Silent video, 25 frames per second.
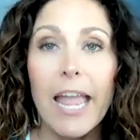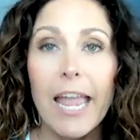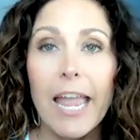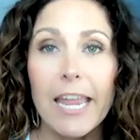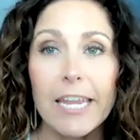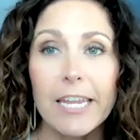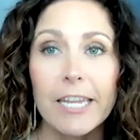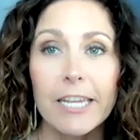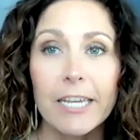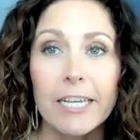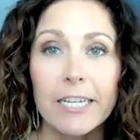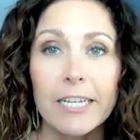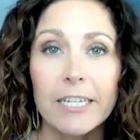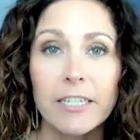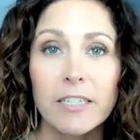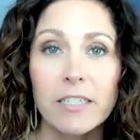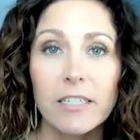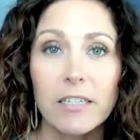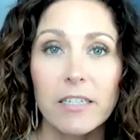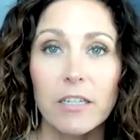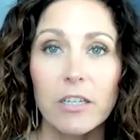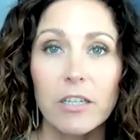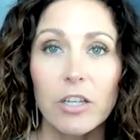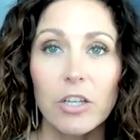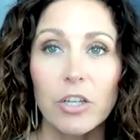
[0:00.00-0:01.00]

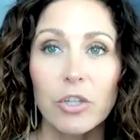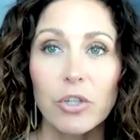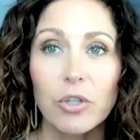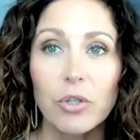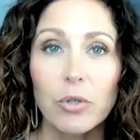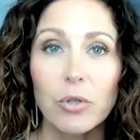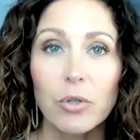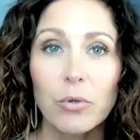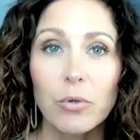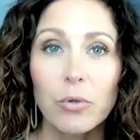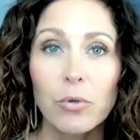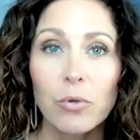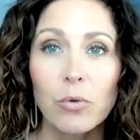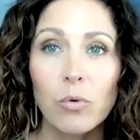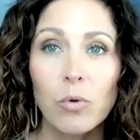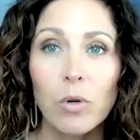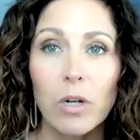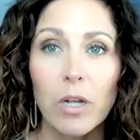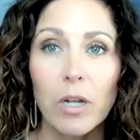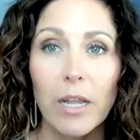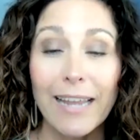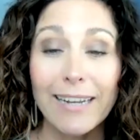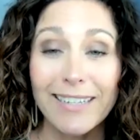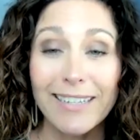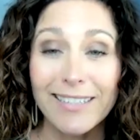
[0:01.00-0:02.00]
and
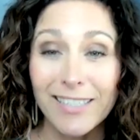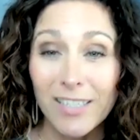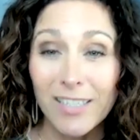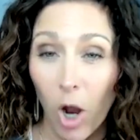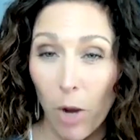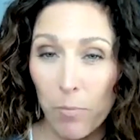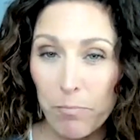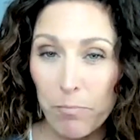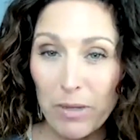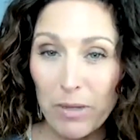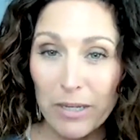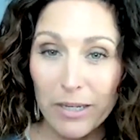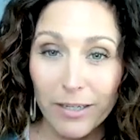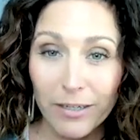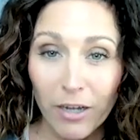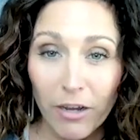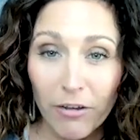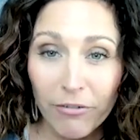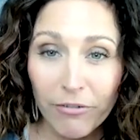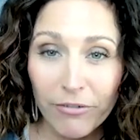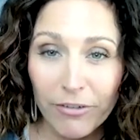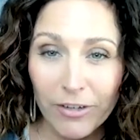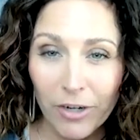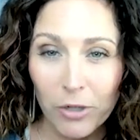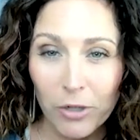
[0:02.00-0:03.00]
it's not big
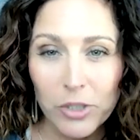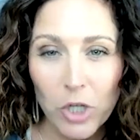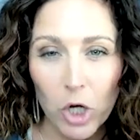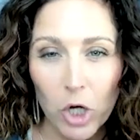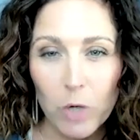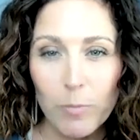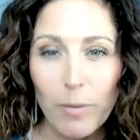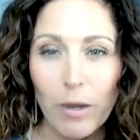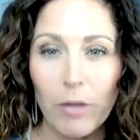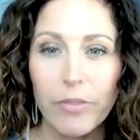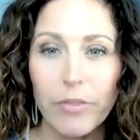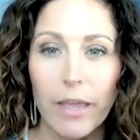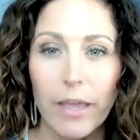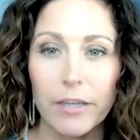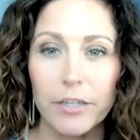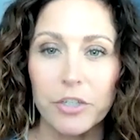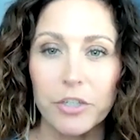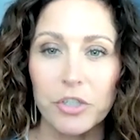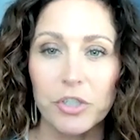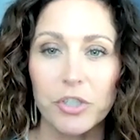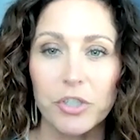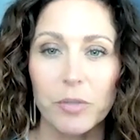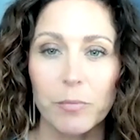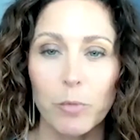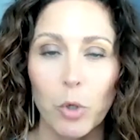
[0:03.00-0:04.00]
enough, and I'll talk about that in
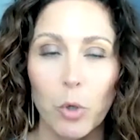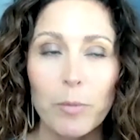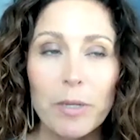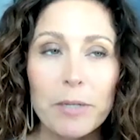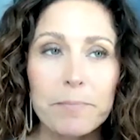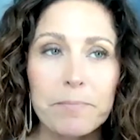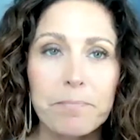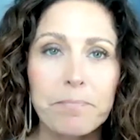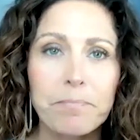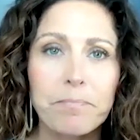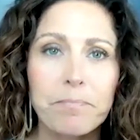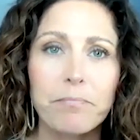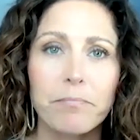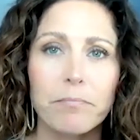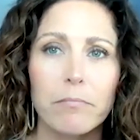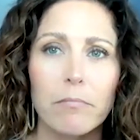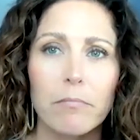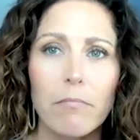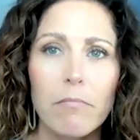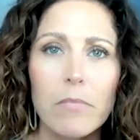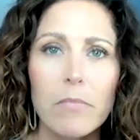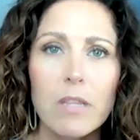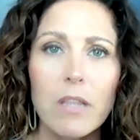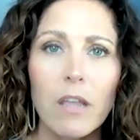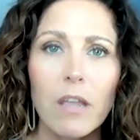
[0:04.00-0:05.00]
just a moment,
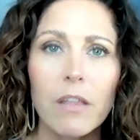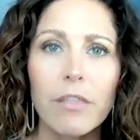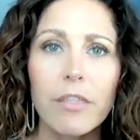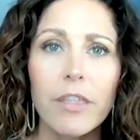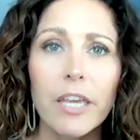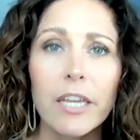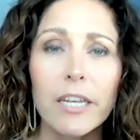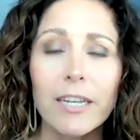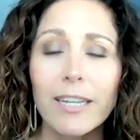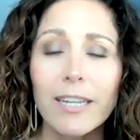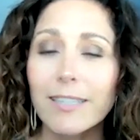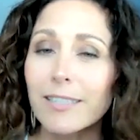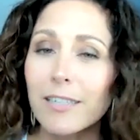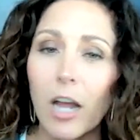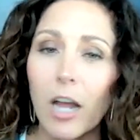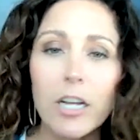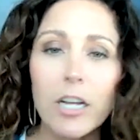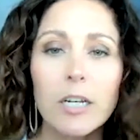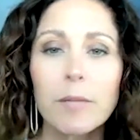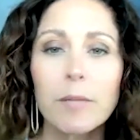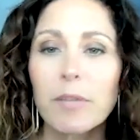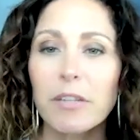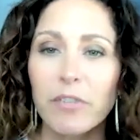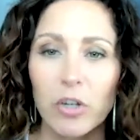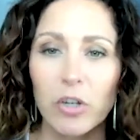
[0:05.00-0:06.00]
then it's not
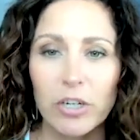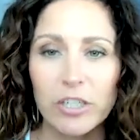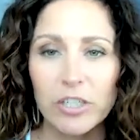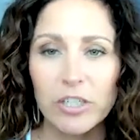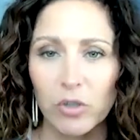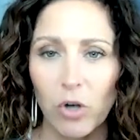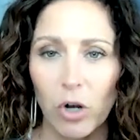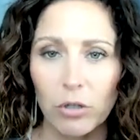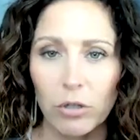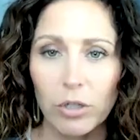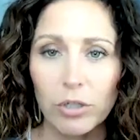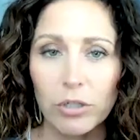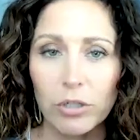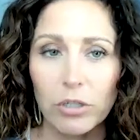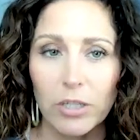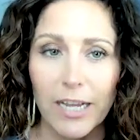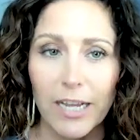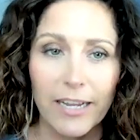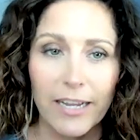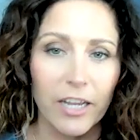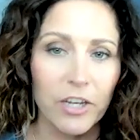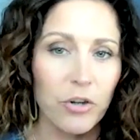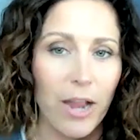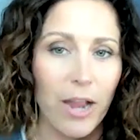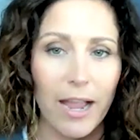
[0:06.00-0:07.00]
going to be very strong
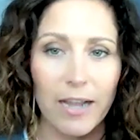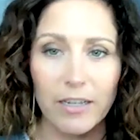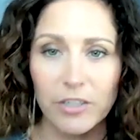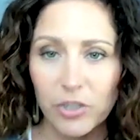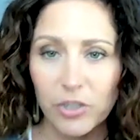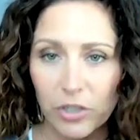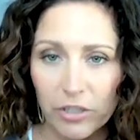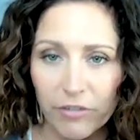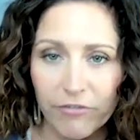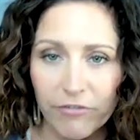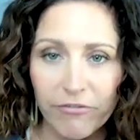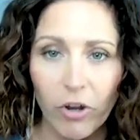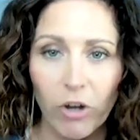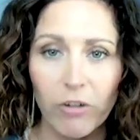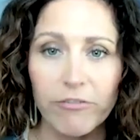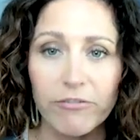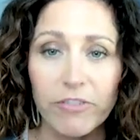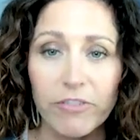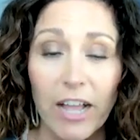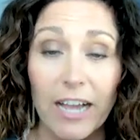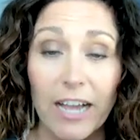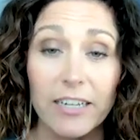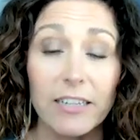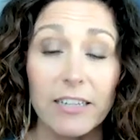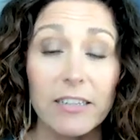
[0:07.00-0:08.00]
lookalike, and your ads are going to fall
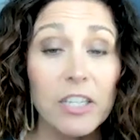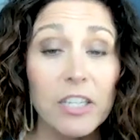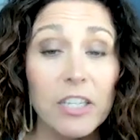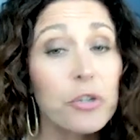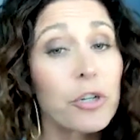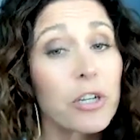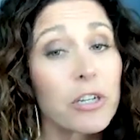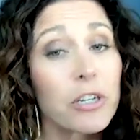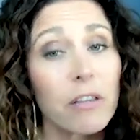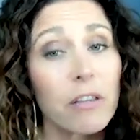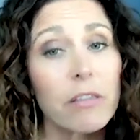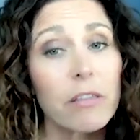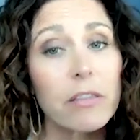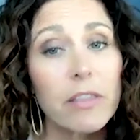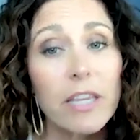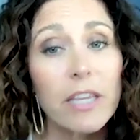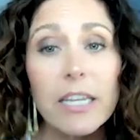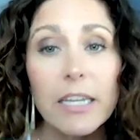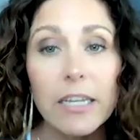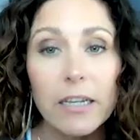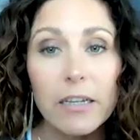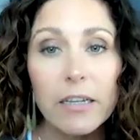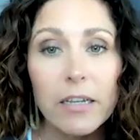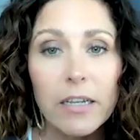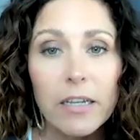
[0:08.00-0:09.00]
flat. And then you're going to
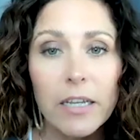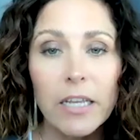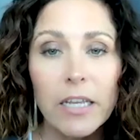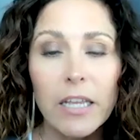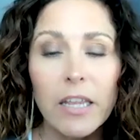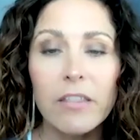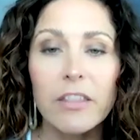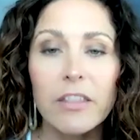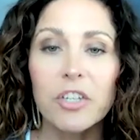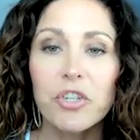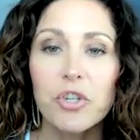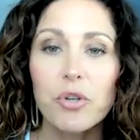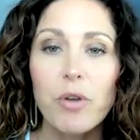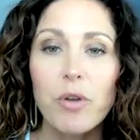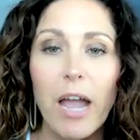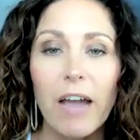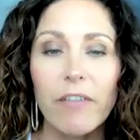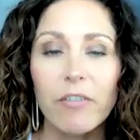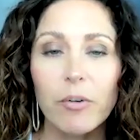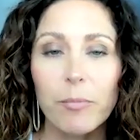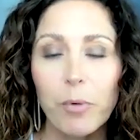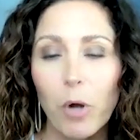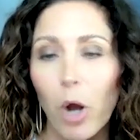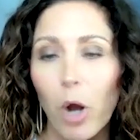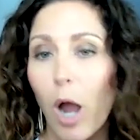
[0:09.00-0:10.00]
think that you
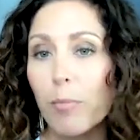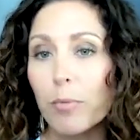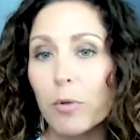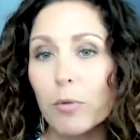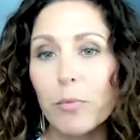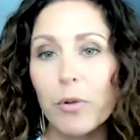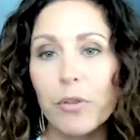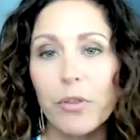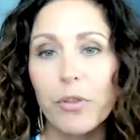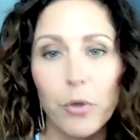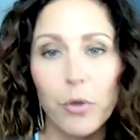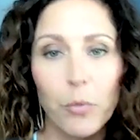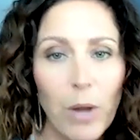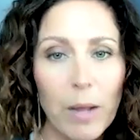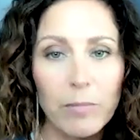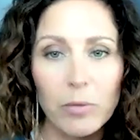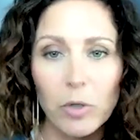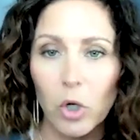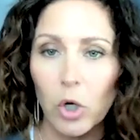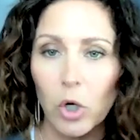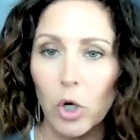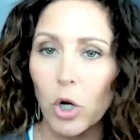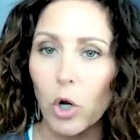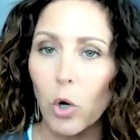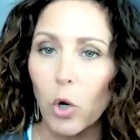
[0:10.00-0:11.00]
have a problem with your
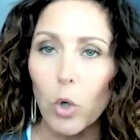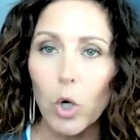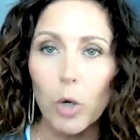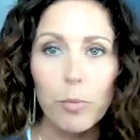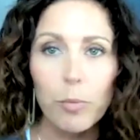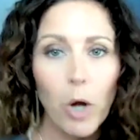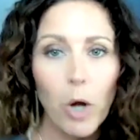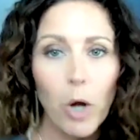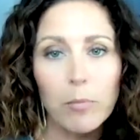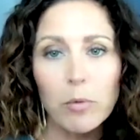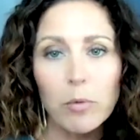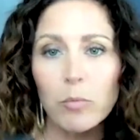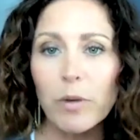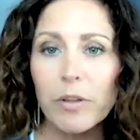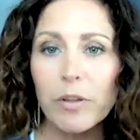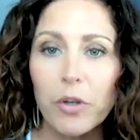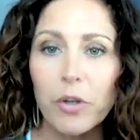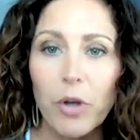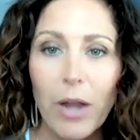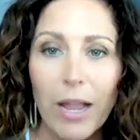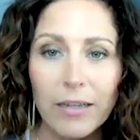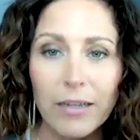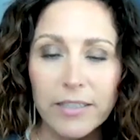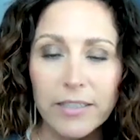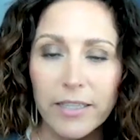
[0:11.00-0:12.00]
webinar or a problem with
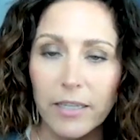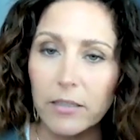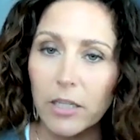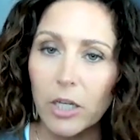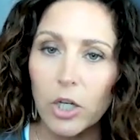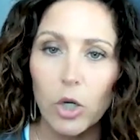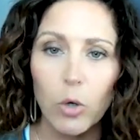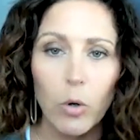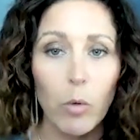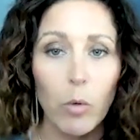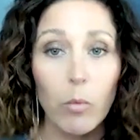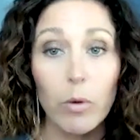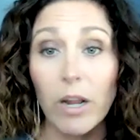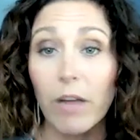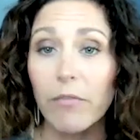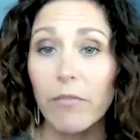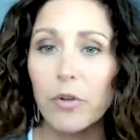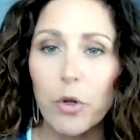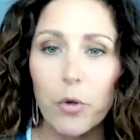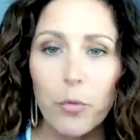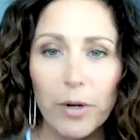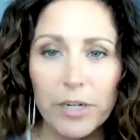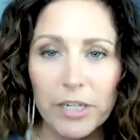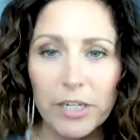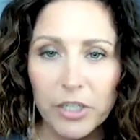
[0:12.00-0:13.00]
your SLO or whatever
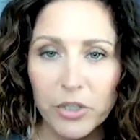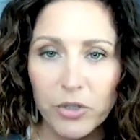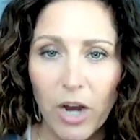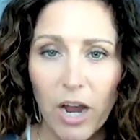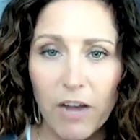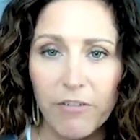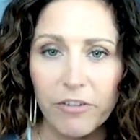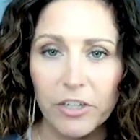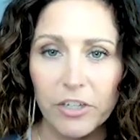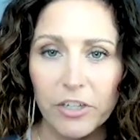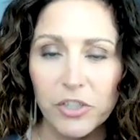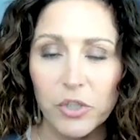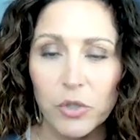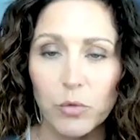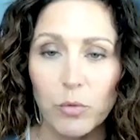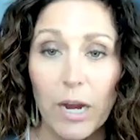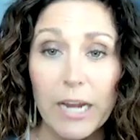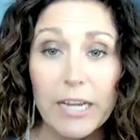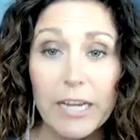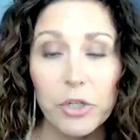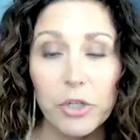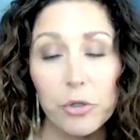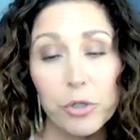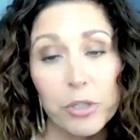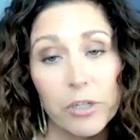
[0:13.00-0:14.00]
you're running traffic to,
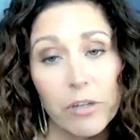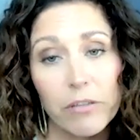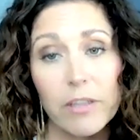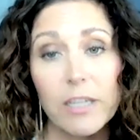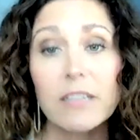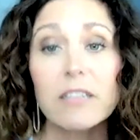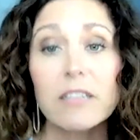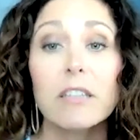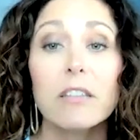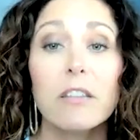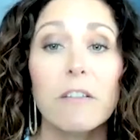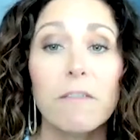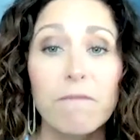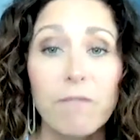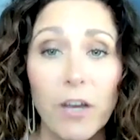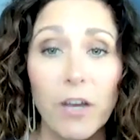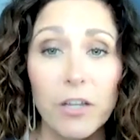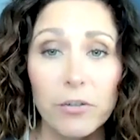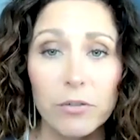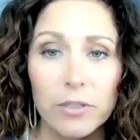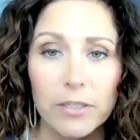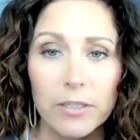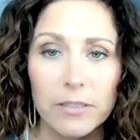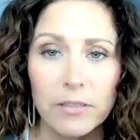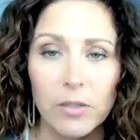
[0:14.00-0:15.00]
right? And you're going to think that the
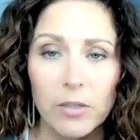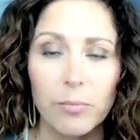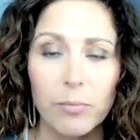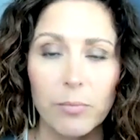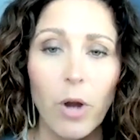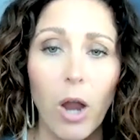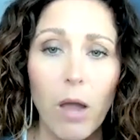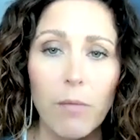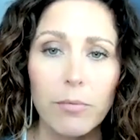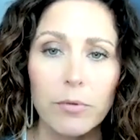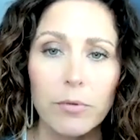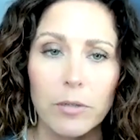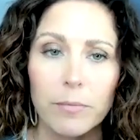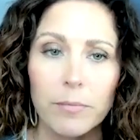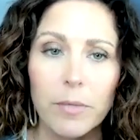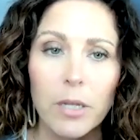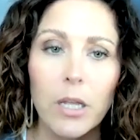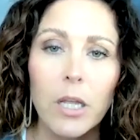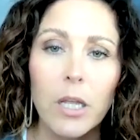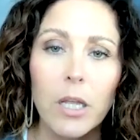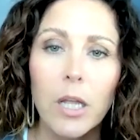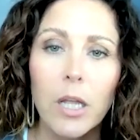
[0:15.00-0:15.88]
funnel is the problem,